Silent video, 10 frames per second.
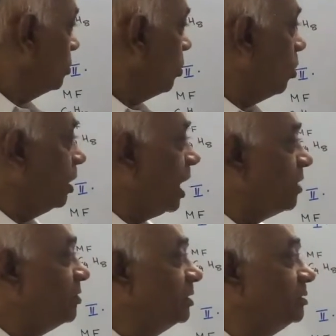all
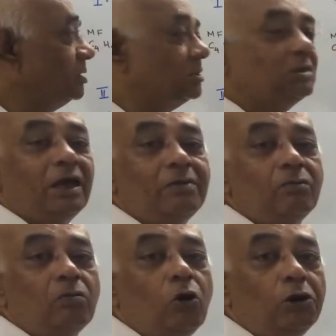having the
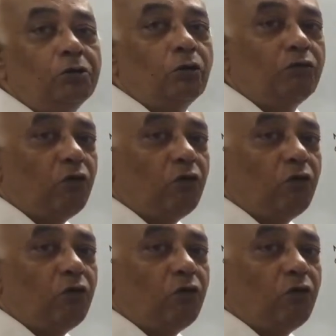same molecular